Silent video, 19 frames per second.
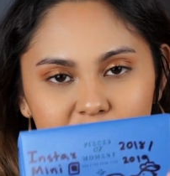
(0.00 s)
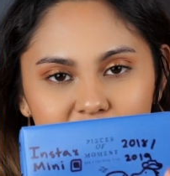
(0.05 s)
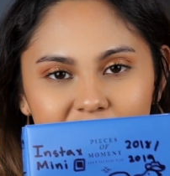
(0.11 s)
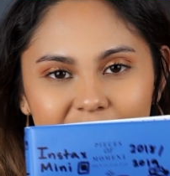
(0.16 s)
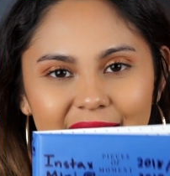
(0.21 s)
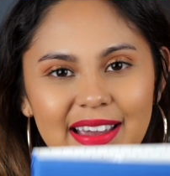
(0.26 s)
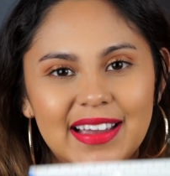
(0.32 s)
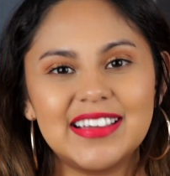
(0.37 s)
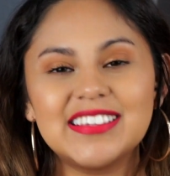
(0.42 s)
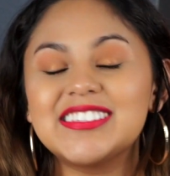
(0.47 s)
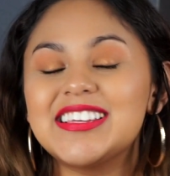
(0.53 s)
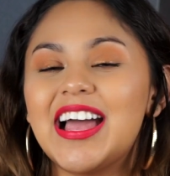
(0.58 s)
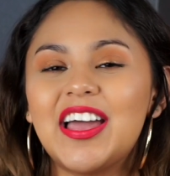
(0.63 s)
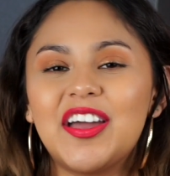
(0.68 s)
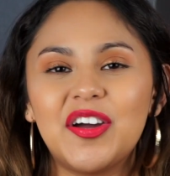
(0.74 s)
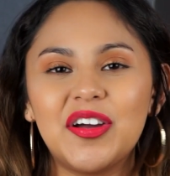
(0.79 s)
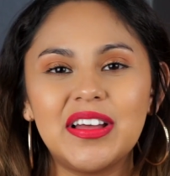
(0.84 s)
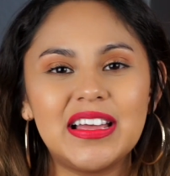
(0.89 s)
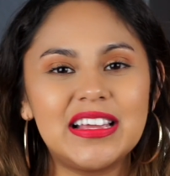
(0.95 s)
But yeah guys,
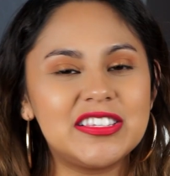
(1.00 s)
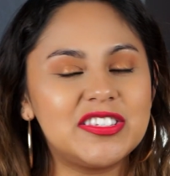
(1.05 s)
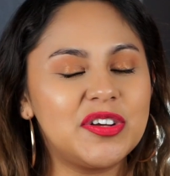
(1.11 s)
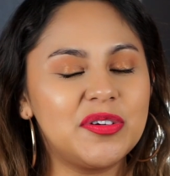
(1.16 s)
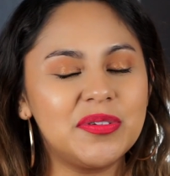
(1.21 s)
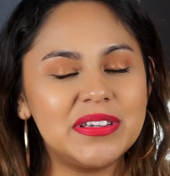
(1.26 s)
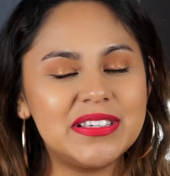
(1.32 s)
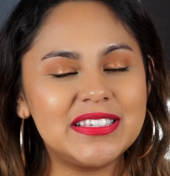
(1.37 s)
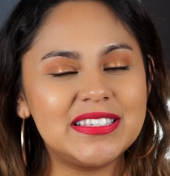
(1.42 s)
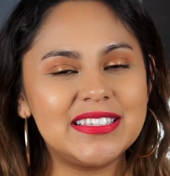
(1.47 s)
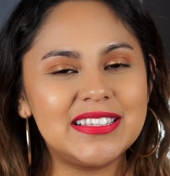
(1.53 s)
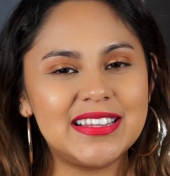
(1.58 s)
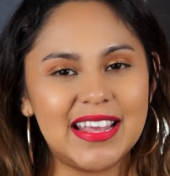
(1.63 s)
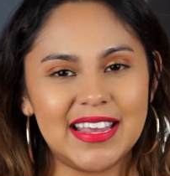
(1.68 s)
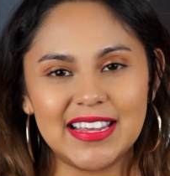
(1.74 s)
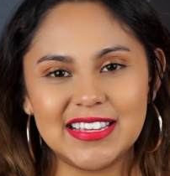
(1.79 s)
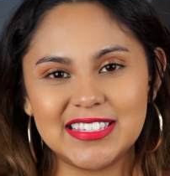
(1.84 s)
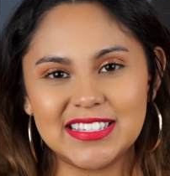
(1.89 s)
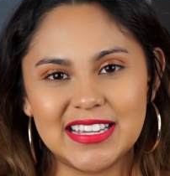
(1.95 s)
as always,
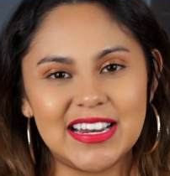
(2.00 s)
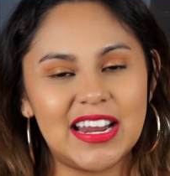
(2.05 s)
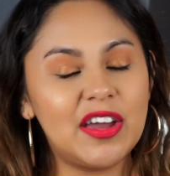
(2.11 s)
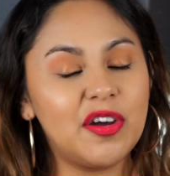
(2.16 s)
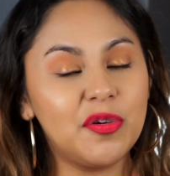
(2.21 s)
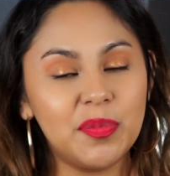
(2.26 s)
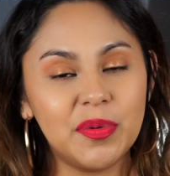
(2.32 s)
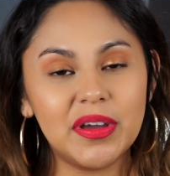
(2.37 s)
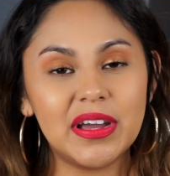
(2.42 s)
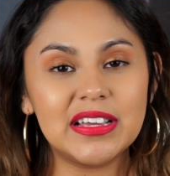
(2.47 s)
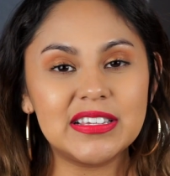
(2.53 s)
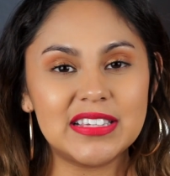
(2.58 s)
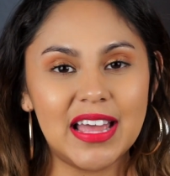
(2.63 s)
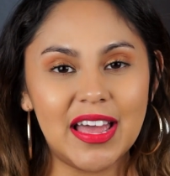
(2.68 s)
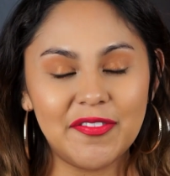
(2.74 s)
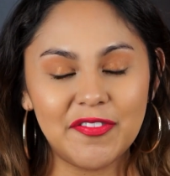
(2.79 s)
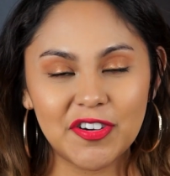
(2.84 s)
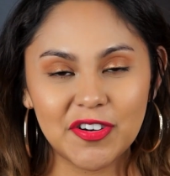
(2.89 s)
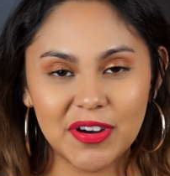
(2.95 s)
like I said, I hope you guys
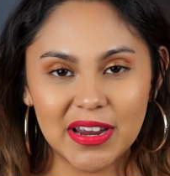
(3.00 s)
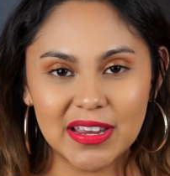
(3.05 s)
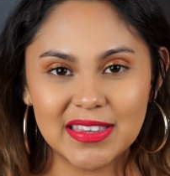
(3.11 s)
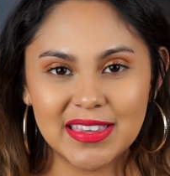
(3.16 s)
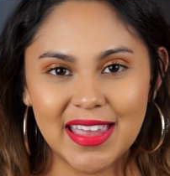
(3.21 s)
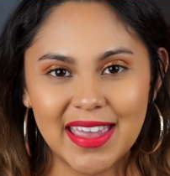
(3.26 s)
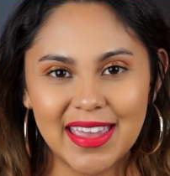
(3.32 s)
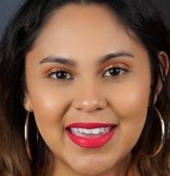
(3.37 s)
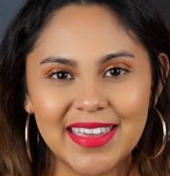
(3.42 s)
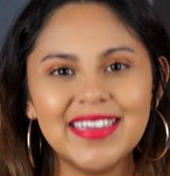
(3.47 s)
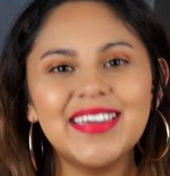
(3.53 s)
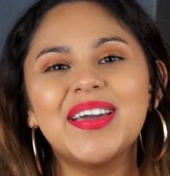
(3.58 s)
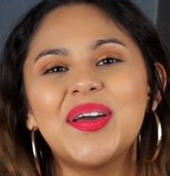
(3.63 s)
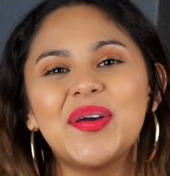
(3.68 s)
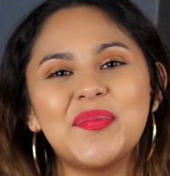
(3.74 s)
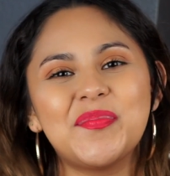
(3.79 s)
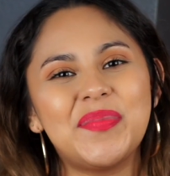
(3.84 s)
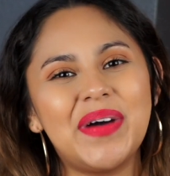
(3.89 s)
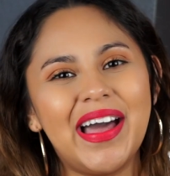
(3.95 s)
have a great day.
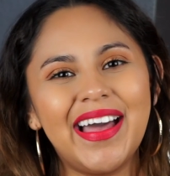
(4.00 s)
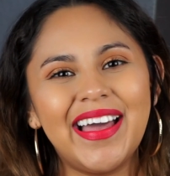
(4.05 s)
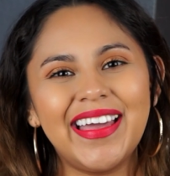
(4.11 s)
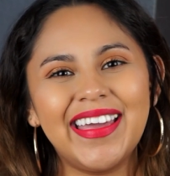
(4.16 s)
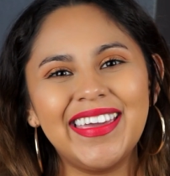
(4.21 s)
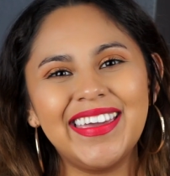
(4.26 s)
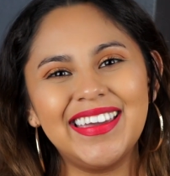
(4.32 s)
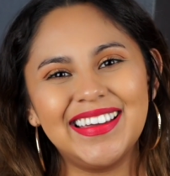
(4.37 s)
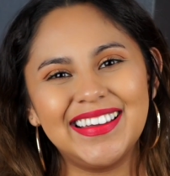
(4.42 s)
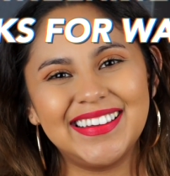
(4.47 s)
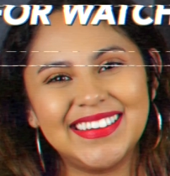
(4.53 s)
Bye.